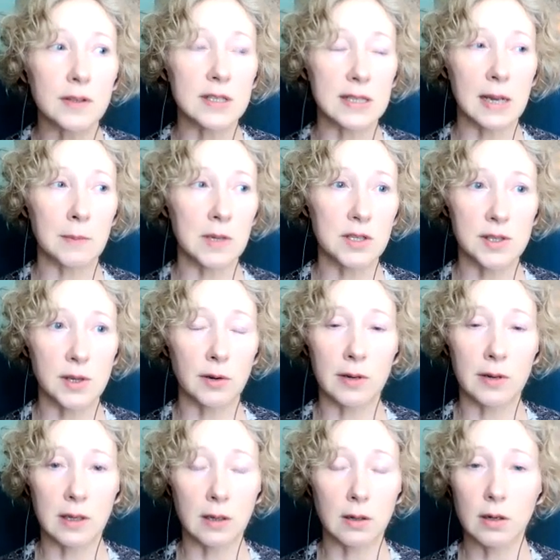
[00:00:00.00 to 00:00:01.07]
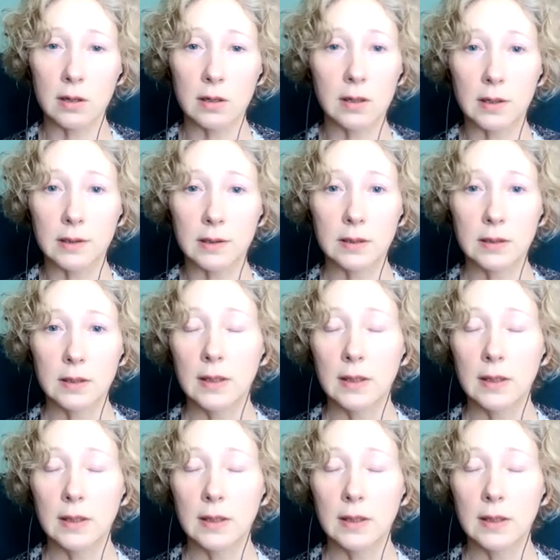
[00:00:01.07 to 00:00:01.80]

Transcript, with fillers: the damage has already occurred.